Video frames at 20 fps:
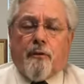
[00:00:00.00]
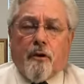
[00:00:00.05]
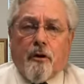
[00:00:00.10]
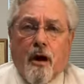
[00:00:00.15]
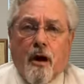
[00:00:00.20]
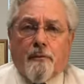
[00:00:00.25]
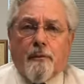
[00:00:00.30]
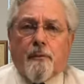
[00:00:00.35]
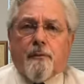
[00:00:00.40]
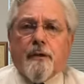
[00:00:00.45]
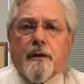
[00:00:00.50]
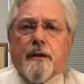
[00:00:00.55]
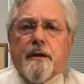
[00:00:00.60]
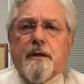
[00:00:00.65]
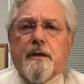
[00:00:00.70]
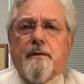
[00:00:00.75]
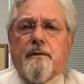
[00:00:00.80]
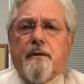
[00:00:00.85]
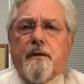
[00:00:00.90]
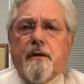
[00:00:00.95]
uh,
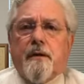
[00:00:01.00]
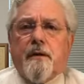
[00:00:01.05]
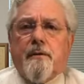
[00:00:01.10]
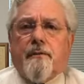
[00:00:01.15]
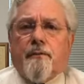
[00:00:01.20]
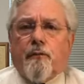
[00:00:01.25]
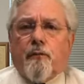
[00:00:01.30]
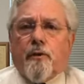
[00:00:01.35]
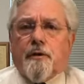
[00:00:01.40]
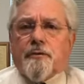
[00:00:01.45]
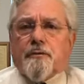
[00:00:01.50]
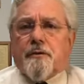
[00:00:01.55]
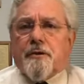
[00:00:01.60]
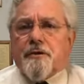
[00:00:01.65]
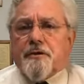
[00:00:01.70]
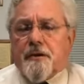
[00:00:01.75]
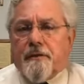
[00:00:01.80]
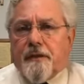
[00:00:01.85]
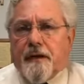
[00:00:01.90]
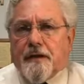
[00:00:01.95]
probably the
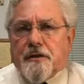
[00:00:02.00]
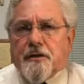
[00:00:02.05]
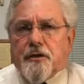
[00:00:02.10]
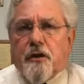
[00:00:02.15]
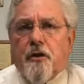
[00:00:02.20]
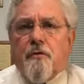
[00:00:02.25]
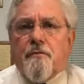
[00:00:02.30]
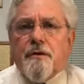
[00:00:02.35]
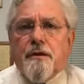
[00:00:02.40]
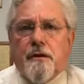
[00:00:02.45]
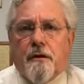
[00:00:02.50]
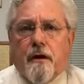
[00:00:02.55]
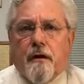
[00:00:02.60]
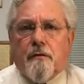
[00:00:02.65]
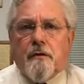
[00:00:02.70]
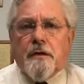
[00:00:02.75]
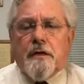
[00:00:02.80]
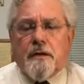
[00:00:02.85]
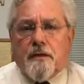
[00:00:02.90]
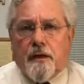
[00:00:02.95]
fortress of
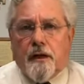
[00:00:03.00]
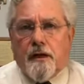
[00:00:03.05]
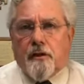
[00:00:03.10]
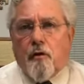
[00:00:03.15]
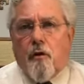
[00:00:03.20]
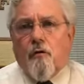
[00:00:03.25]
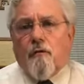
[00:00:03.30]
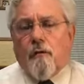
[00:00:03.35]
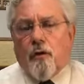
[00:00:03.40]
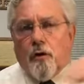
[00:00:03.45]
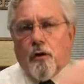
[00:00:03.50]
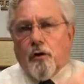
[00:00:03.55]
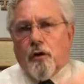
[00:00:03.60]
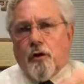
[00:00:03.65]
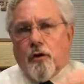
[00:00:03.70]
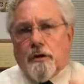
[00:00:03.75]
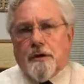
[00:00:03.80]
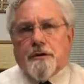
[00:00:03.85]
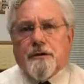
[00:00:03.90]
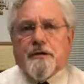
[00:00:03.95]
Antonia that
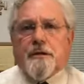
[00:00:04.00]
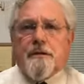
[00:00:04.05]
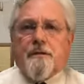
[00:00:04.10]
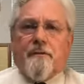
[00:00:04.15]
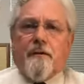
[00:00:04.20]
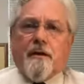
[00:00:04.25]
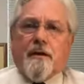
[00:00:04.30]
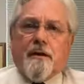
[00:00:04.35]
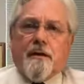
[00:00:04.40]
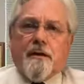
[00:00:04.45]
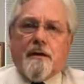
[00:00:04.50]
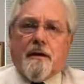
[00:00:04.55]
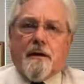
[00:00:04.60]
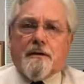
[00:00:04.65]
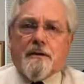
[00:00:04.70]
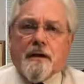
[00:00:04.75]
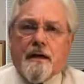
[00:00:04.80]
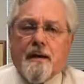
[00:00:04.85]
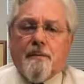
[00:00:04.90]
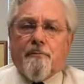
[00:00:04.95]
overlooks
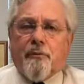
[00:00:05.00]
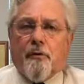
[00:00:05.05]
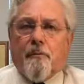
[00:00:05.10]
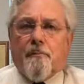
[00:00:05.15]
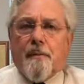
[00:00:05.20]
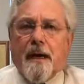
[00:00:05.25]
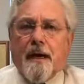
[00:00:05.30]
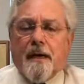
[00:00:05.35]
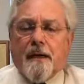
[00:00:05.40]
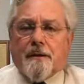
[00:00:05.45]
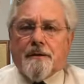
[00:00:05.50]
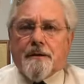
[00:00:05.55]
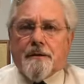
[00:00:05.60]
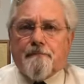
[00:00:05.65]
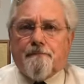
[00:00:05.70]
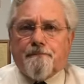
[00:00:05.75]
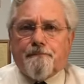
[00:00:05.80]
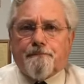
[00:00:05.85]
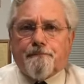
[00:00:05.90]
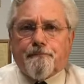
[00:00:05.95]
the uh, Temple
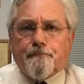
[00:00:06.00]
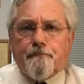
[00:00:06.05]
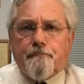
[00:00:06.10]
Mount.